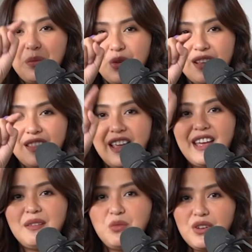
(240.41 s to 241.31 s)
the
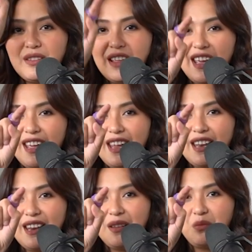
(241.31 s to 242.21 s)
breathing. Breathe
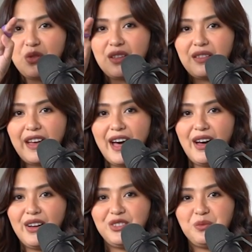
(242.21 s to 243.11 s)
in, breathe
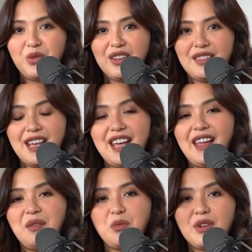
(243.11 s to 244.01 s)
out, breathe
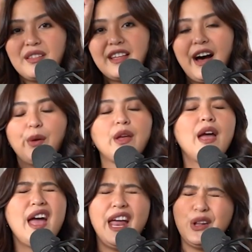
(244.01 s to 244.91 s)
in, breathe out.
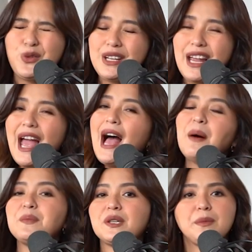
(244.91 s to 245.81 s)
And it really
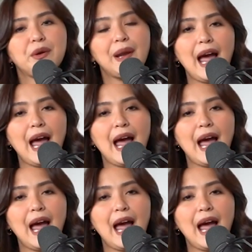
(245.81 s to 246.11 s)
helps me